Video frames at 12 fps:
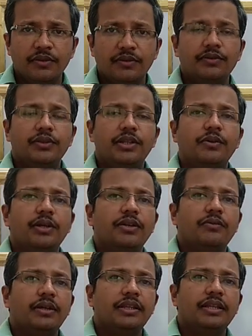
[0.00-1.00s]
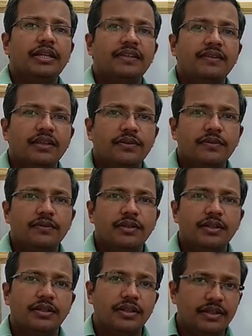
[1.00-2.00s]
so that you can write the essay
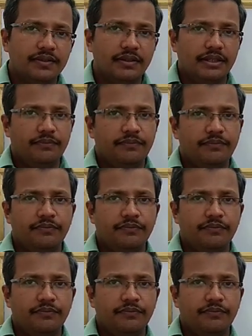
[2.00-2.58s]
question easily.